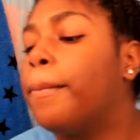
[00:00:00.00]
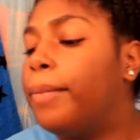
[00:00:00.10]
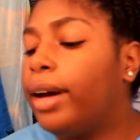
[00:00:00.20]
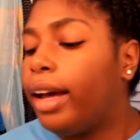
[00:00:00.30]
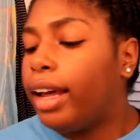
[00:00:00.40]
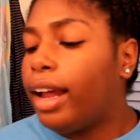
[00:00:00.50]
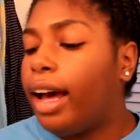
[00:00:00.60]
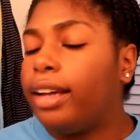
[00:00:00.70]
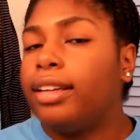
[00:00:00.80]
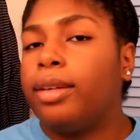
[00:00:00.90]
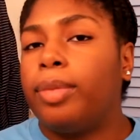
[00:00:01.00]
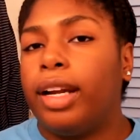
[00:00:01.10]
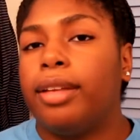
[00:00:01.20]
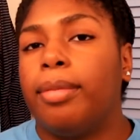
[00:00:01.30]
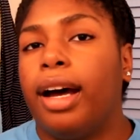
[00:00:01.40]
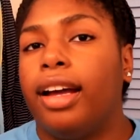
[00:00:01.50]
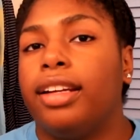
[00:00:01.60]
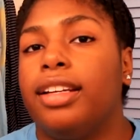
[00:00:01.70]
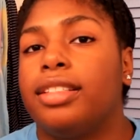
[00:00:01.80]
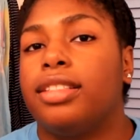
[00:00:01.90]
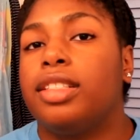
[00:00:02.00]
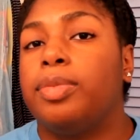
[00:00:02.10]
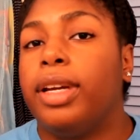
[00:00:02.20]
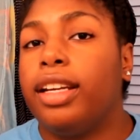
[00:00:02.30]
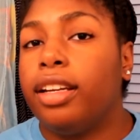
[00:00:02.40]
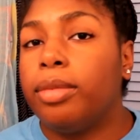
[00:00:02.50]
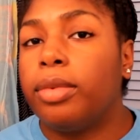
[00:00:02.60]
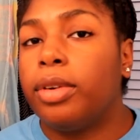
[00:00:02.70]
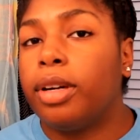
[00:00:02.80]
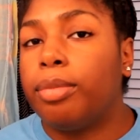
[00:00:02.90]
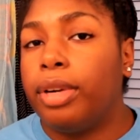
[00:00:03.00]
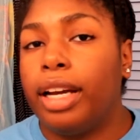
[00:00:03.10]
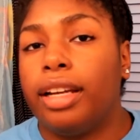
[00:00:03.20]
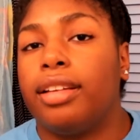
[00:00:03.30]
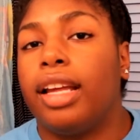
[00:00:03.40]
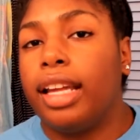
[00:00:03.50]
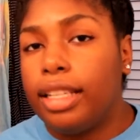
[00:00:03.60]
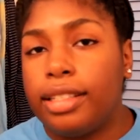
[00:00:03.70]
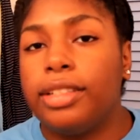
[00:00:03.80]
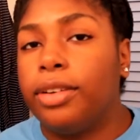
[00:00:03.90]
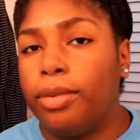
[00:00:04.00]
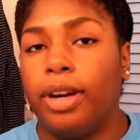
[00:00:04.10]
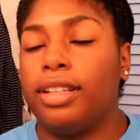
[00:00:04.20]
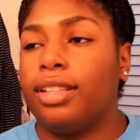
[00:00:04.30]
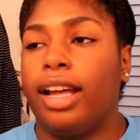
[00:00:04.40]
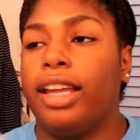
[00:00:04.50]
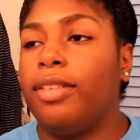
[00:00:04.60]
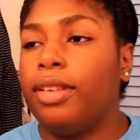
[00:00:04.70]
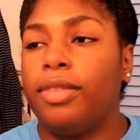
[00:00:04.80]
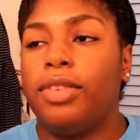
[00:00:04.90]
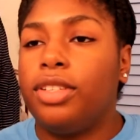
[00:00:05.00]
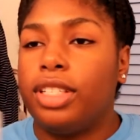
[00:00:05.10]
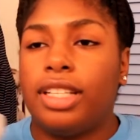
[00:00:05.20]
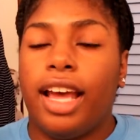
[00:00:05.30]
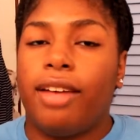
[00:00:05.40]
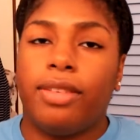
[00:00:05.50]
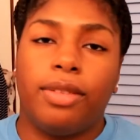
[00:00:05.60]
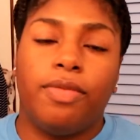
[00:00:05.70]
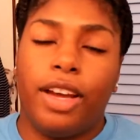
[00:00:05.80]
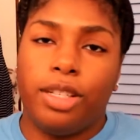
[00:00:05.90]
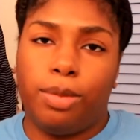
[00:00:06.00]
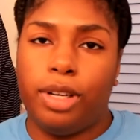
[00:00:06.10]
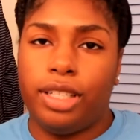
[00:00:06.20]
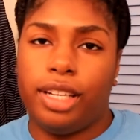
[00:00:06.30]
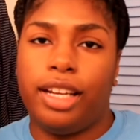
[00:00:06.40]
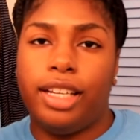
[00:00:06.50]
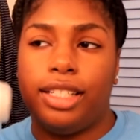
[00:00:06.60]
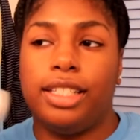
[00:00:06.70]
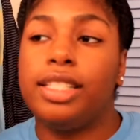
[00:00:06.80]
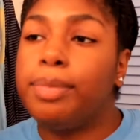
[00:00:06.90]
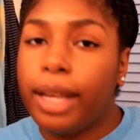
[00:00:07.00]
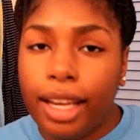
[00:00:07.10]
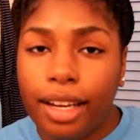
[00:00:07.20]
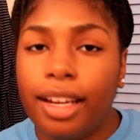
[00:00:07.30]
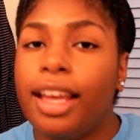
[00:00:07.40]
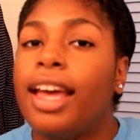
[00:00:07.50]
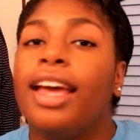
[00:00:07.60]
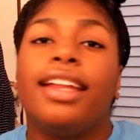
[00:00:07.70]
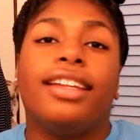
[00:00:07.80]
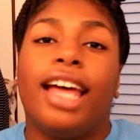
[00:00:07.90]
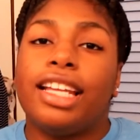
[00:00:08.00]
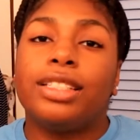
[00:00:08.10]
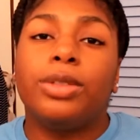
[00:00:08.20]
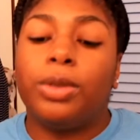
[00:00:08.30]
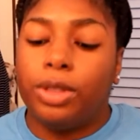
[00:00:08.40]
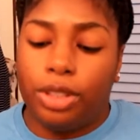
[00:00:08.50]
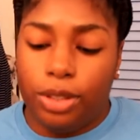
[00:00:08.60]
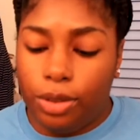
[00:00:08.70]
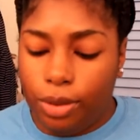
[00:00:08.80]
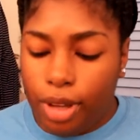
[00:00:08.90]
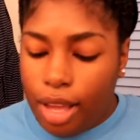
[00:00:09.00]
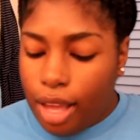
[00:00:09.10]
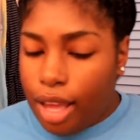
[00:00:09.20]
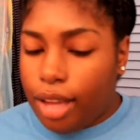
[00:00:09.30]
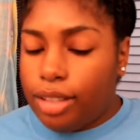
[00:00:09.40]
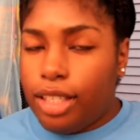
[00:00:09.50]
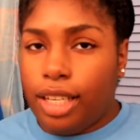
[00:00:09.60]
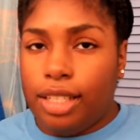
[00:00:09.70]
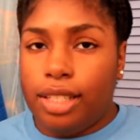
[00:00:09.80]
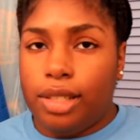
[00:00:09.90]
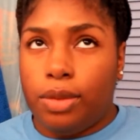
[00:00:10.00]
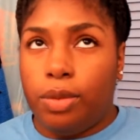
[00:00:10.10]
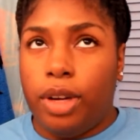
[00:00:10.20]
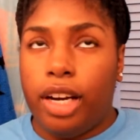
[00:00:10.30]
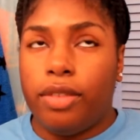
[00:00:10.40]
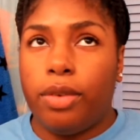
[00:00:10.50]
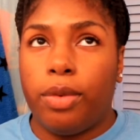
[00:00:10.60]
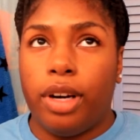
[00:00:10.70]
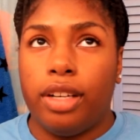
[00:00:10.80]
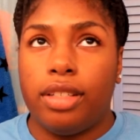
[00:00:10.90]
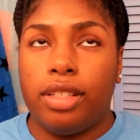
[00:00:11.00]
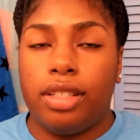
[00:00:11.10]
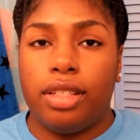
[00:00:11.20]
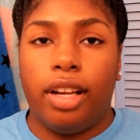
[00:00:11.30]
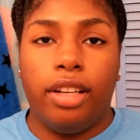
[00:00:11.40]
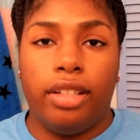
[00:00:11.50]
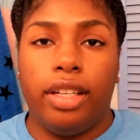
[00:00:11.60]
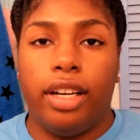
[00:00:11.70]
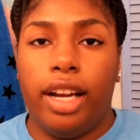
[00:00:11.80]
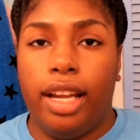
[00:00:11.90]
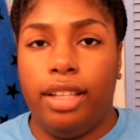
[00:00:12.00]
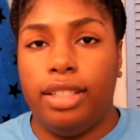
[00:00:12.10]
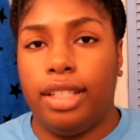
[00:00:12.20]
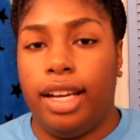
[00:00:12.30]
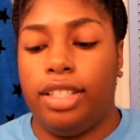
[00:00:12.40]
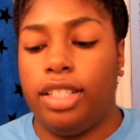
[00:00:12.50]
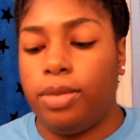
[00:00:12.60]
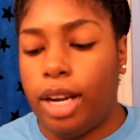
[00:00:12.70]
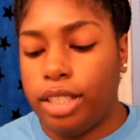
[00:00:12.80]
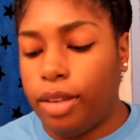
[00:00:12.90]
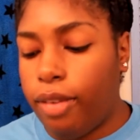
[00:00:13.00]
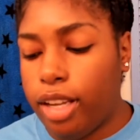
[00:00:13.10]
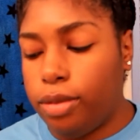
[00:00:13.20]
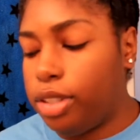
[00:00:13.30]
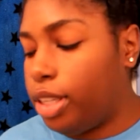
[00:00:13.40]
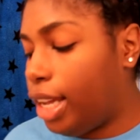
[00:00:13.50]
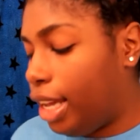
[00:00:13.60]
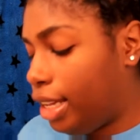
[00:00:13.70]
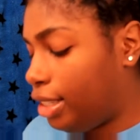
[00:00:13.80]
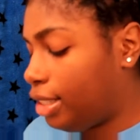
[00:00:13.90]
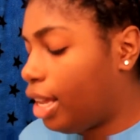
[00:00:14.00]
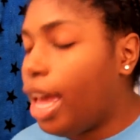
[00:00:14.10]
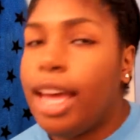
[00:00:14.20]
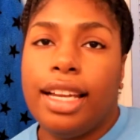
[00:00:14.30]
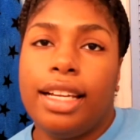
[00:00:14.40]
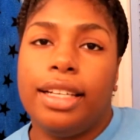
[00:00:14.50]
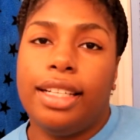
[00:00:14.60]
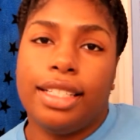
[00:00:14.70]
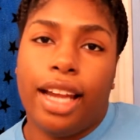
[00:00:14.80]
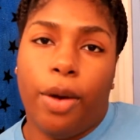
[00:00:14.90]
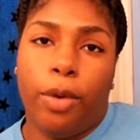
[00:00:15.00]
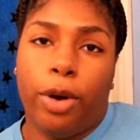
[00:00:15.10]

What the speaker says: But I ended up breaking mine. It doesn't spin anymore, but it still works. Like, even if you just have a face brush that doesn't spin, that's cool too. Just whatever works other than your hands. Like, just washing your face with your hands does not